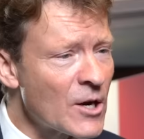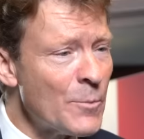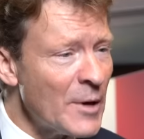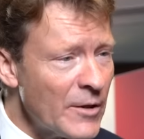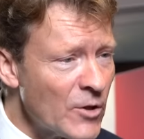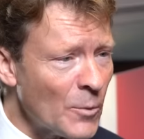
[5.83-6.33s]

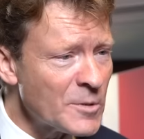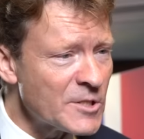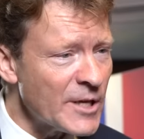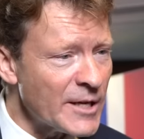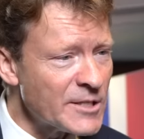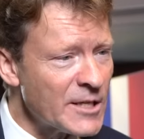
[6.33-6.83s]
Completely the
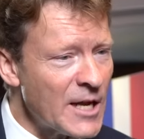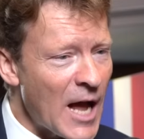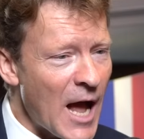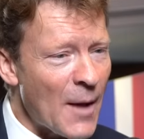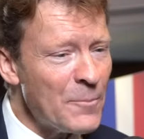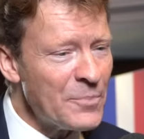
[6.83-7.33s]
opposite.
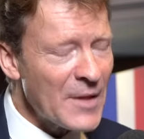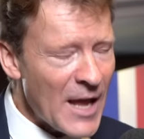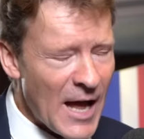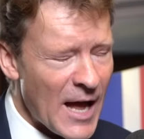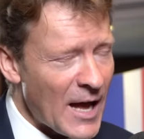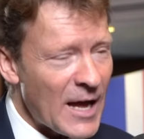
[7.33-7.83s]
Um,
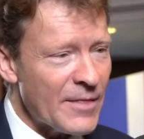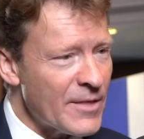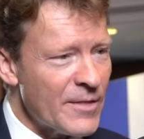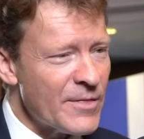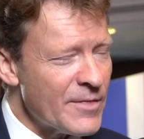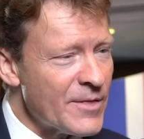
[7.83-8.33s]
uh,
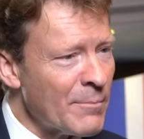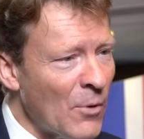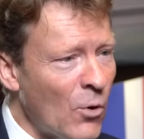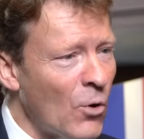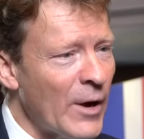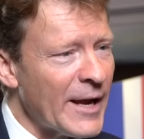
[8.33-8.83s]
the
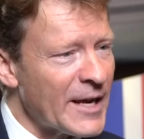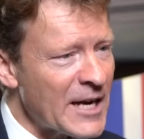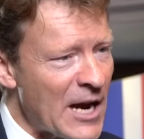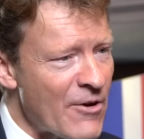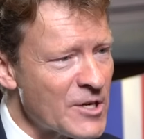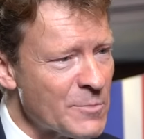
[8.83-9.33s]
more
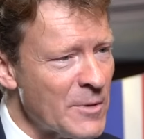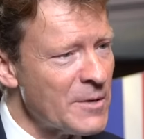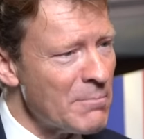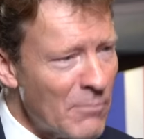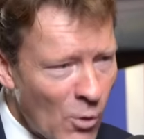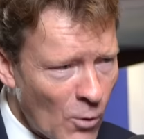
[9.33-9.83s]

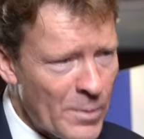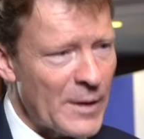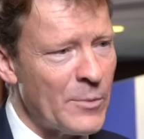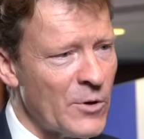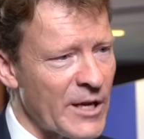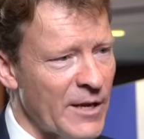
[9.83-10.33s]
encouragement more
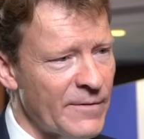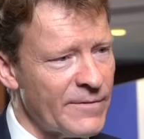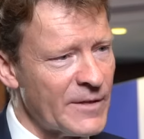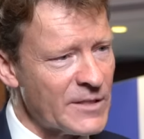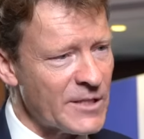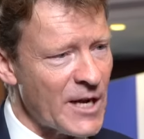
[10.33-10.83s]
people
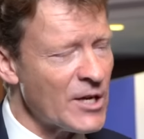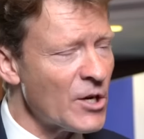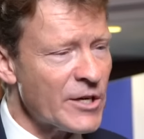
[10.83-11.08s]
give to Nigel.